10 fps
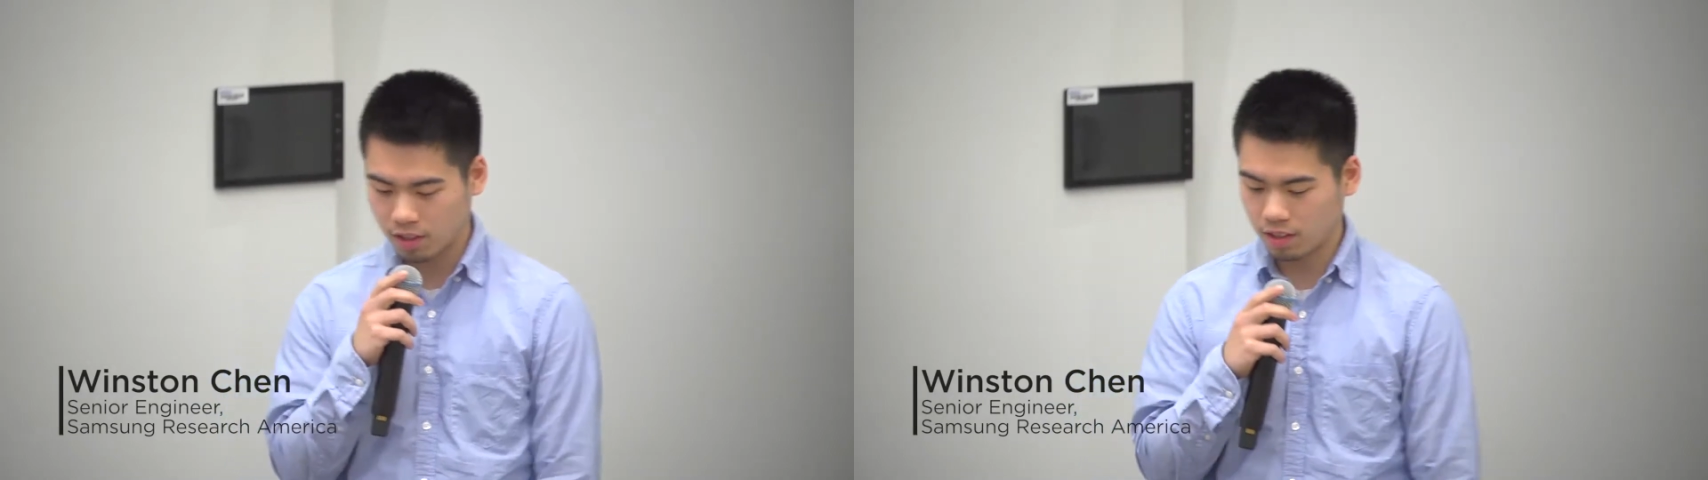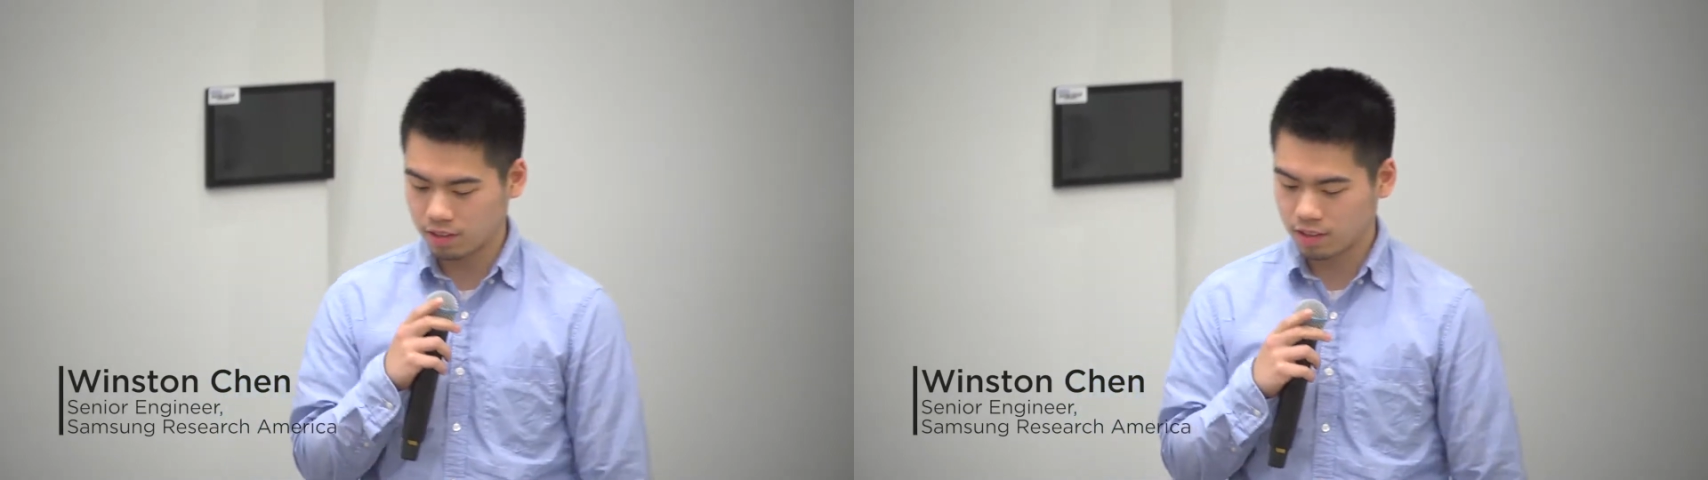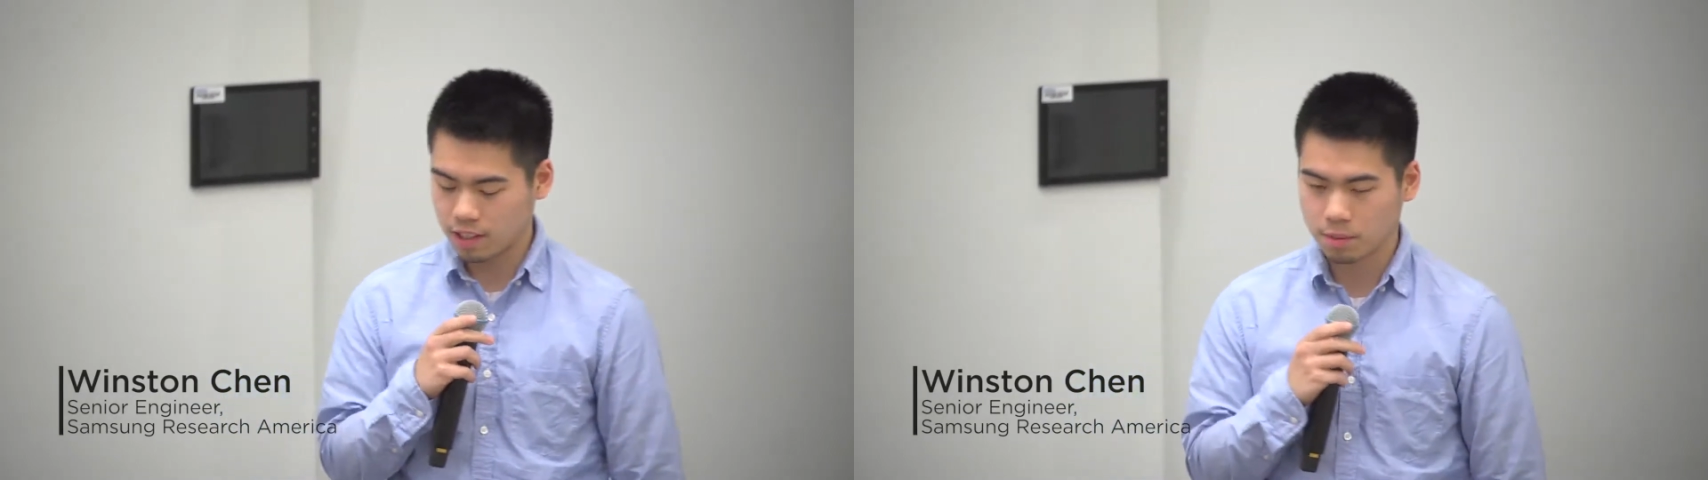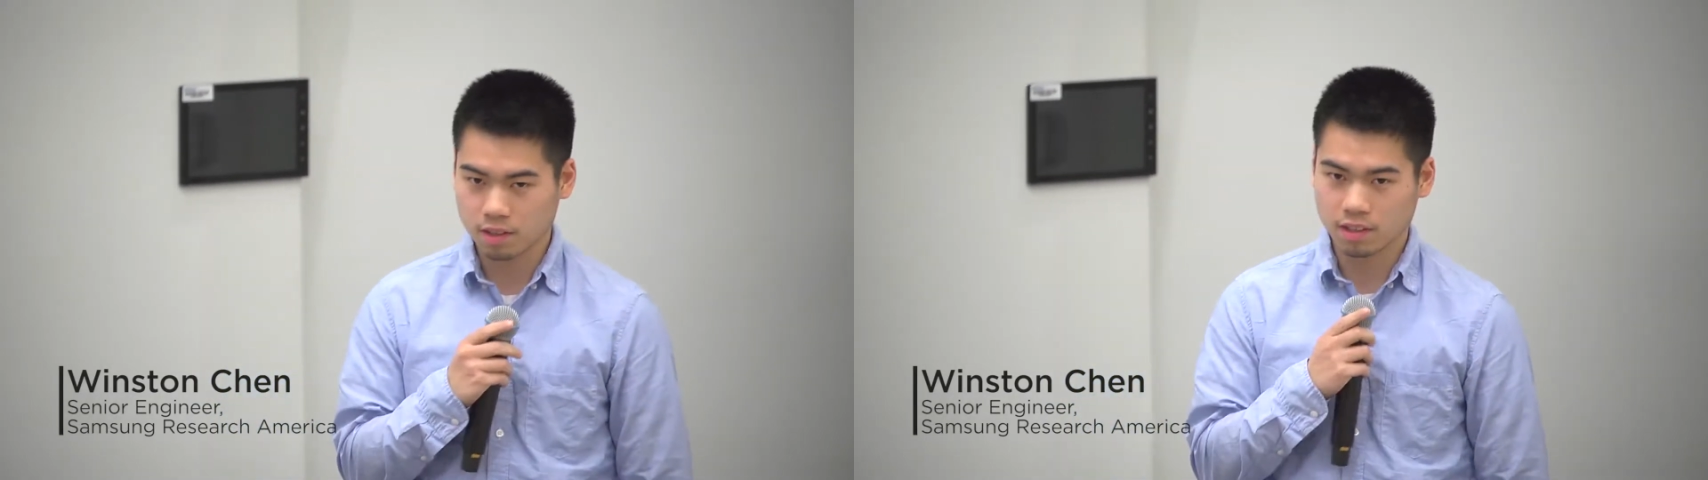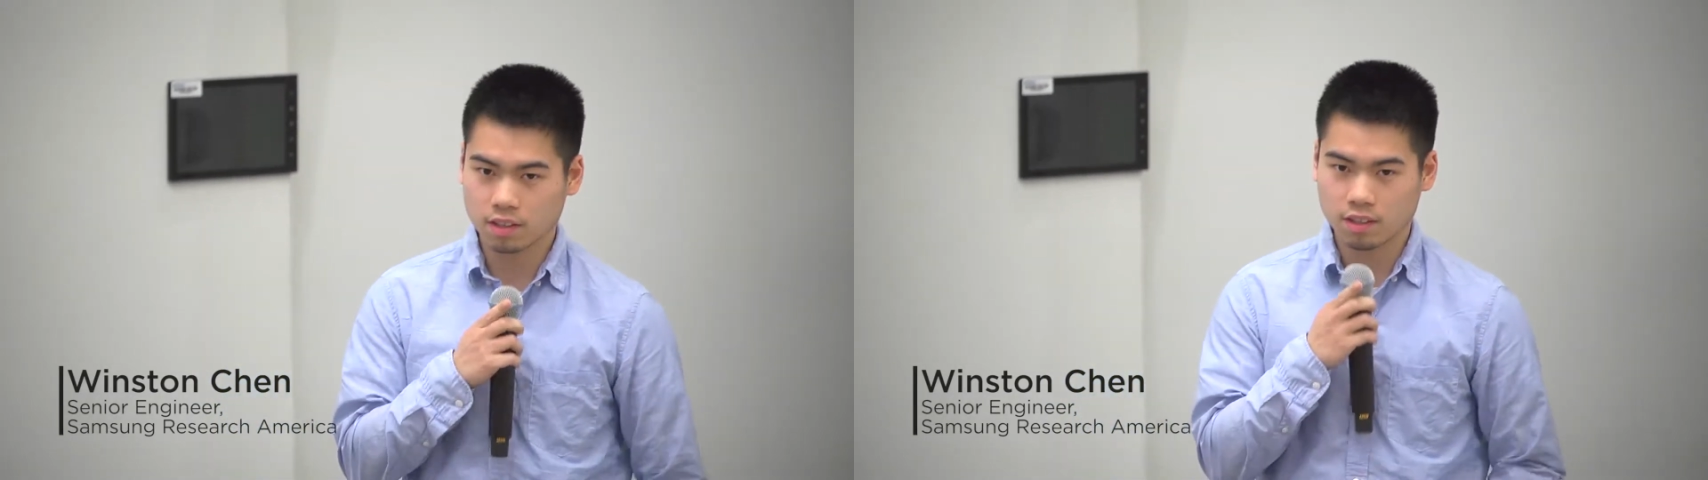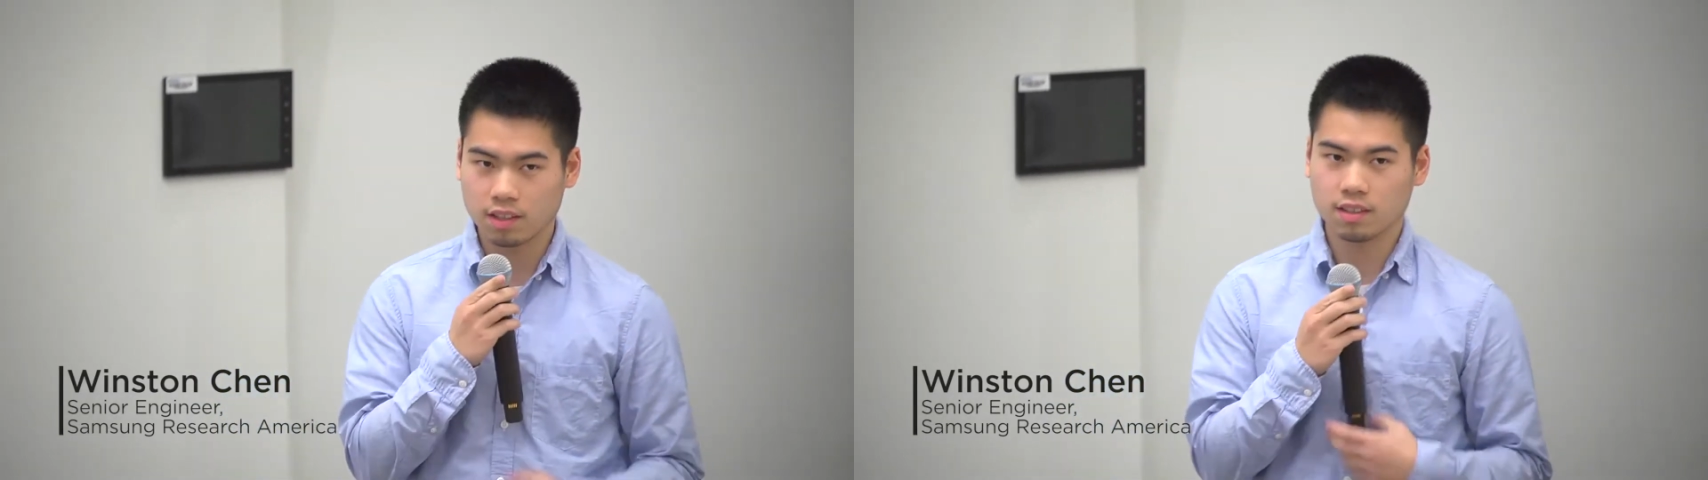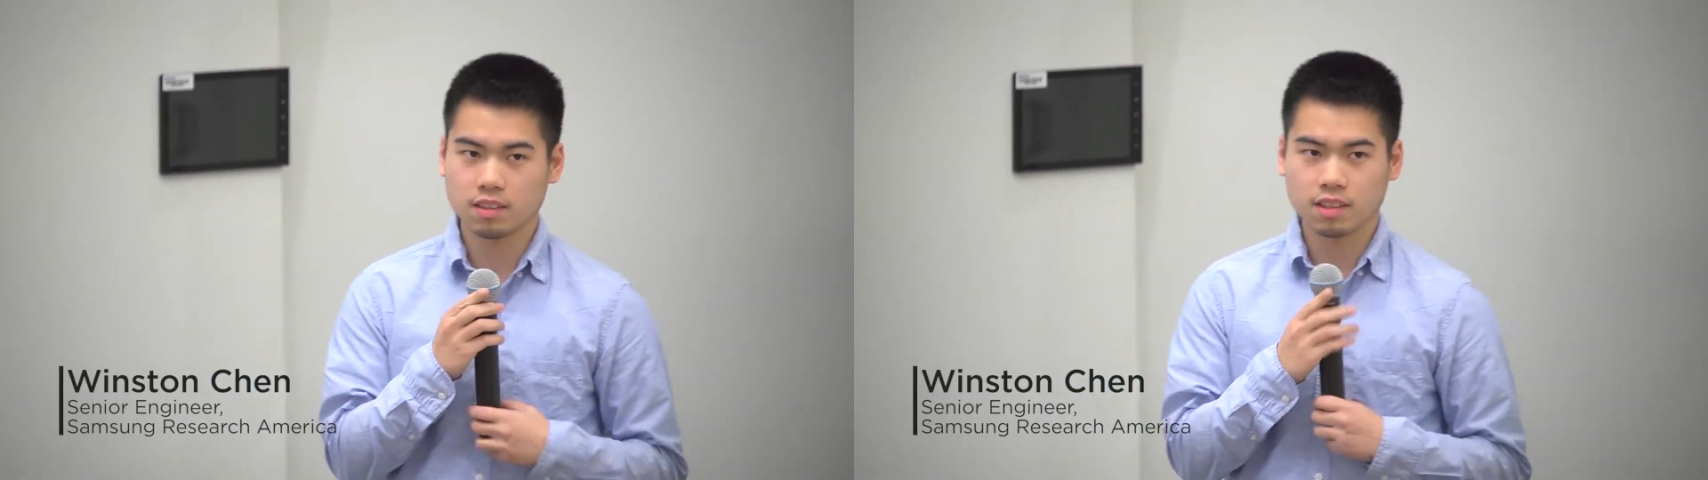on Samsung Internet